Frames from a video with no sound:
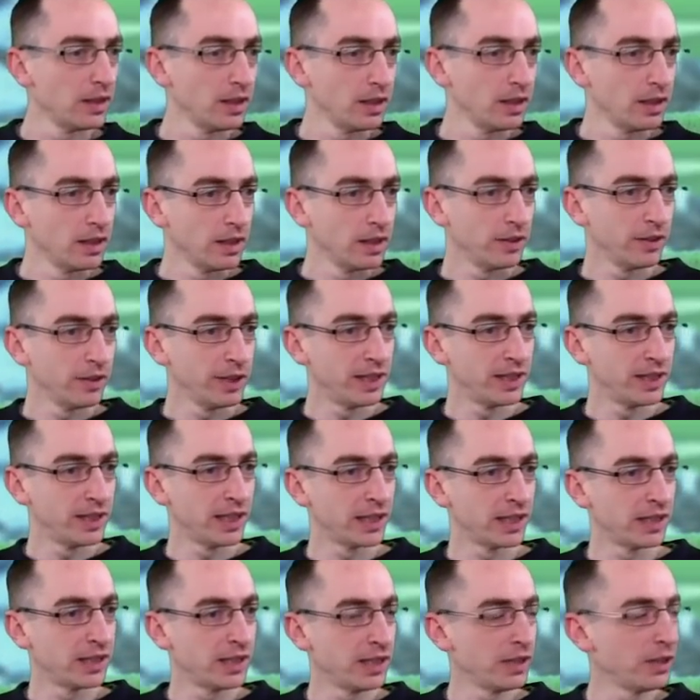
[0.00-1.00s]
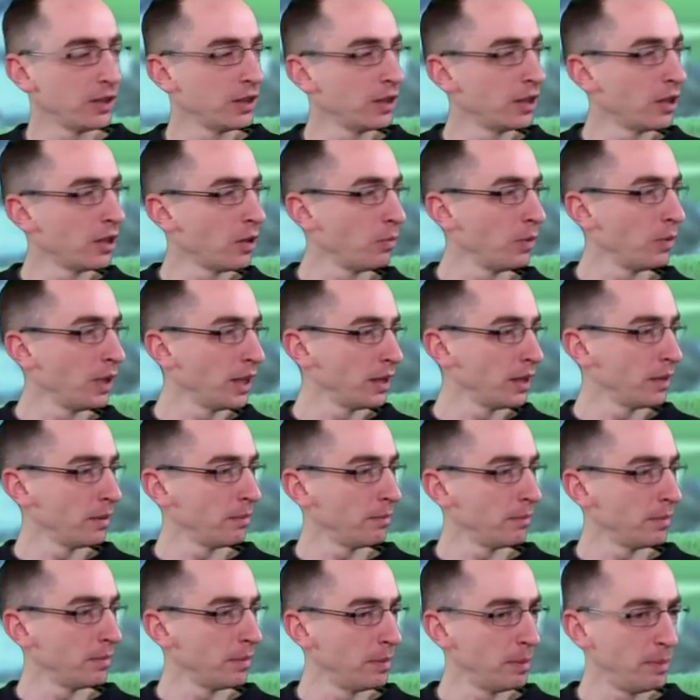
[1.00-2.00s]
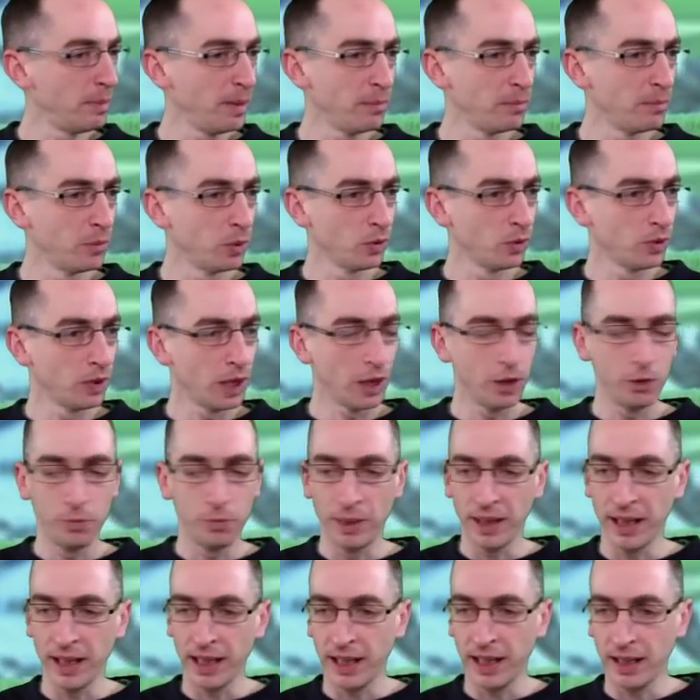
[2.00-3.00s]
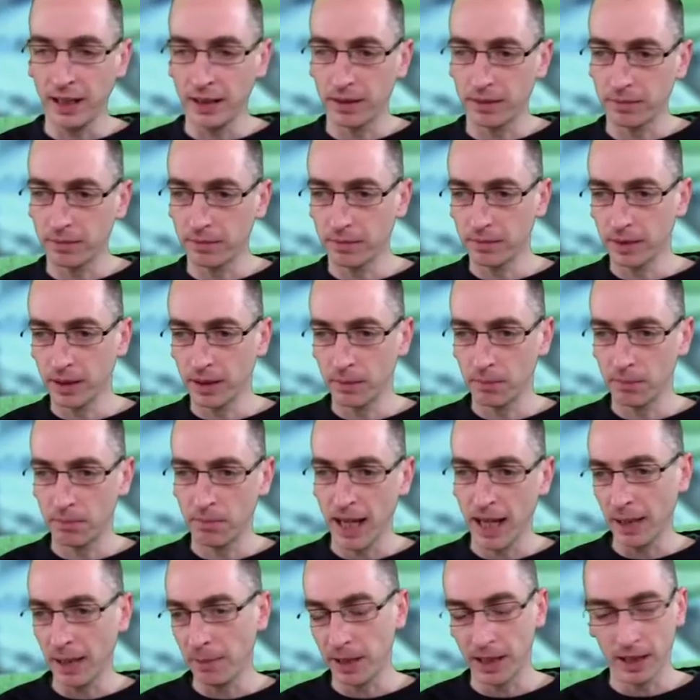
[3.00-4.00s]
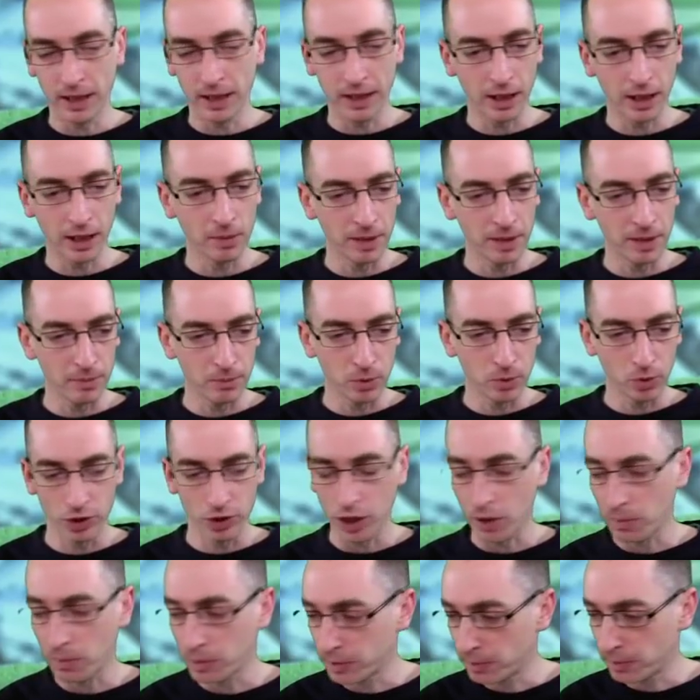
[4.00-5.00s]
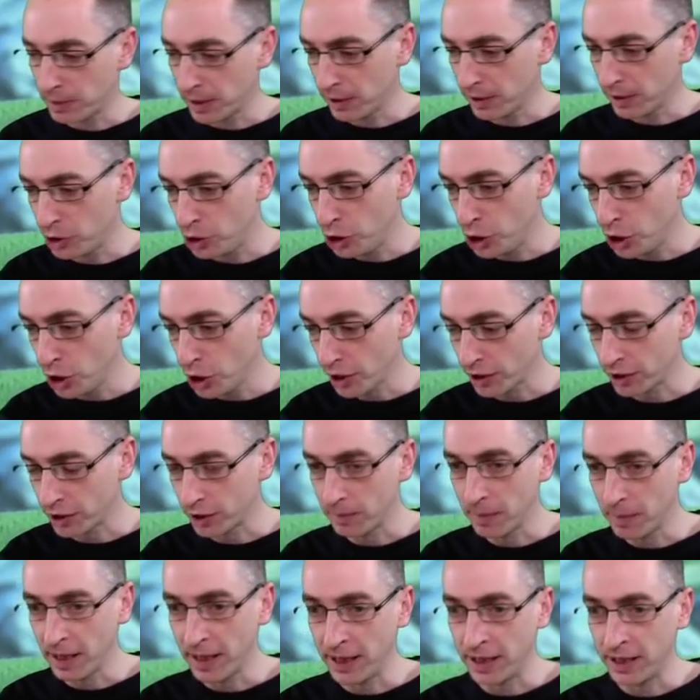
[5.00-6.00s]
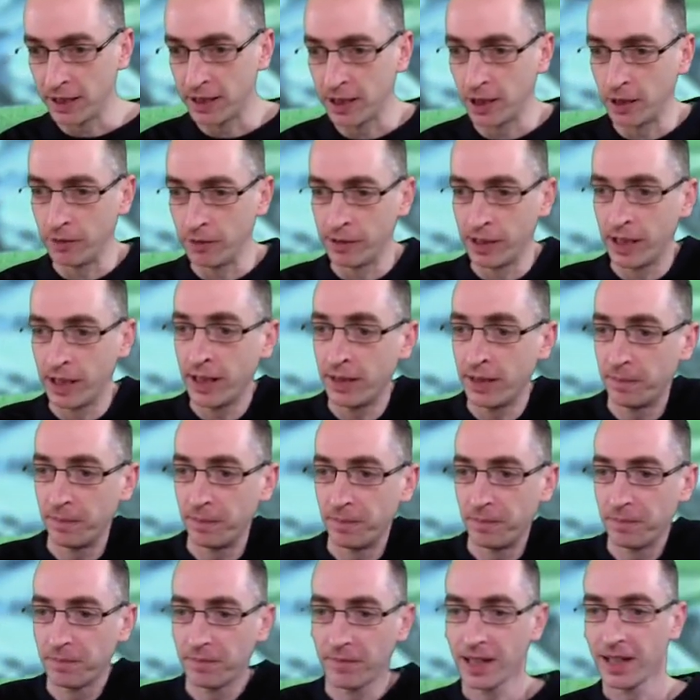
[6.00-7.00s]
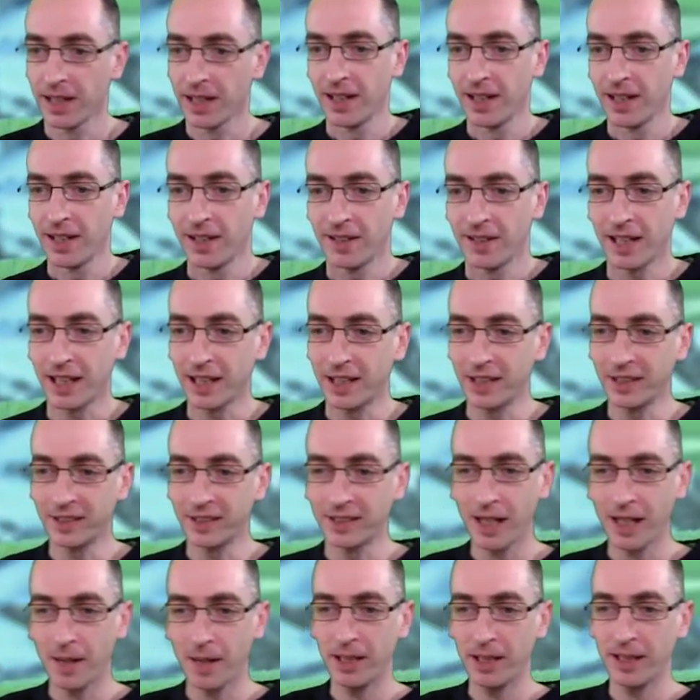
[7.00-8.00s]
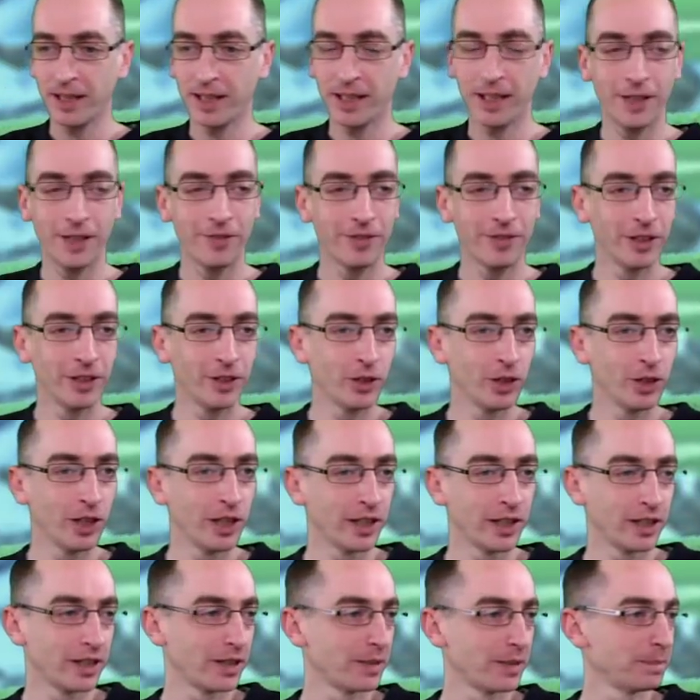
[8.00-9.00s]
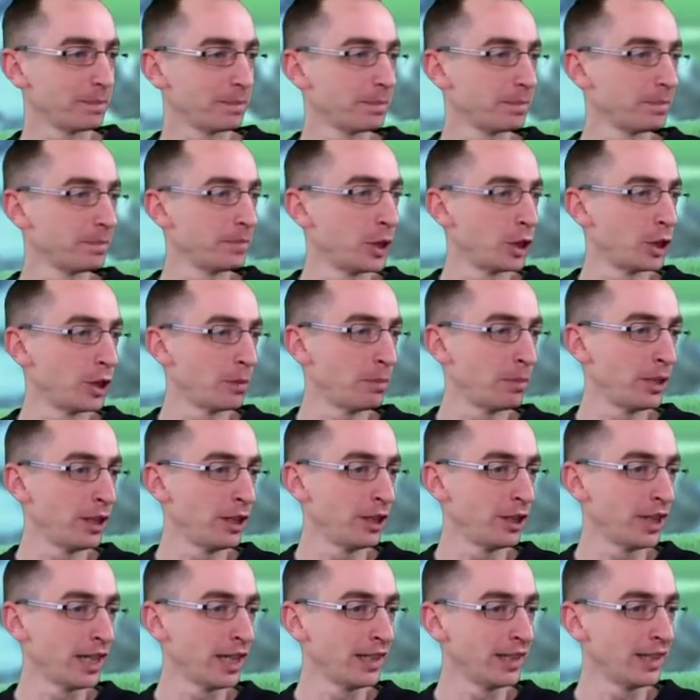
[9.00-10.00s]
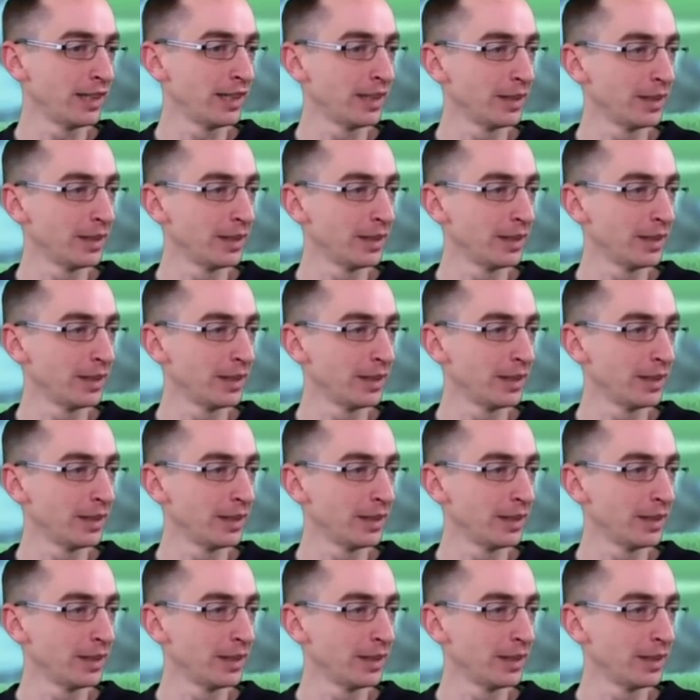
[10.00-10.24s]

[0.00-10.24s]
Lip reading: 360, could have gone with a bit more OP and maybe a little bit more topspin. Just made it over there. Thank you, Sammy. Thank the good luck. Much appreciated.